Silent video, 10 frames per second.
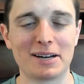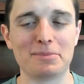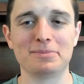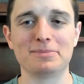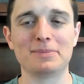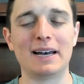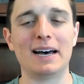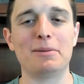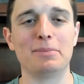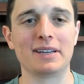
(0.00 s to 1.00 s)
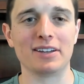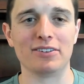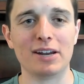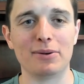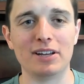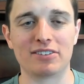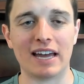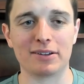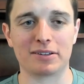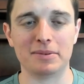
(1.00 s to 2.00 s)
up, Pop, because they reached
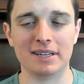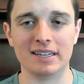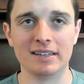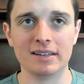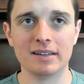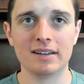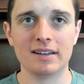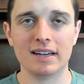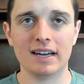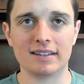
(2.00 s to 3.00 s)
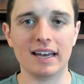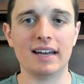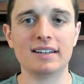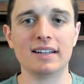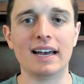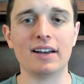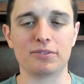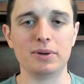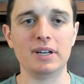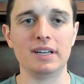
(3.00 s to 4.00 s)
out to me at the end of
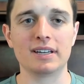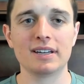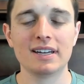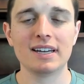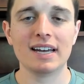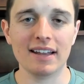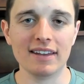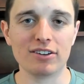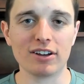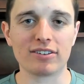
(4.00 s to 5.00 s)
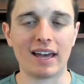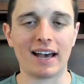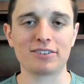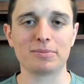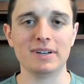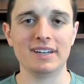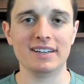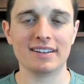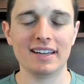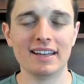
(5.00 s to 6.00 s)
last week and they just asked
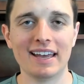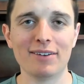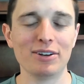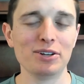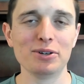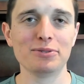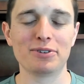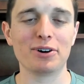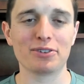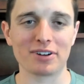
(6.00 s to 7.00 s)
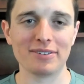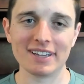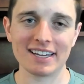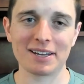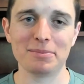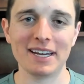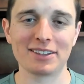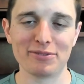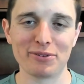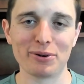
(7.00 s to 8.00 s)
me, they have a new version of it that can
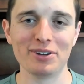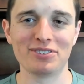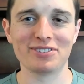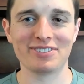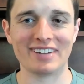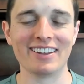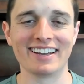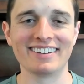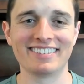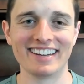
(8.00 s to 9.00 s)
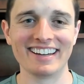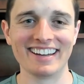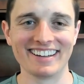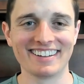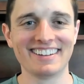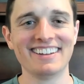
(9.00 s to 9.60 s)
make the voice sound like it's singing.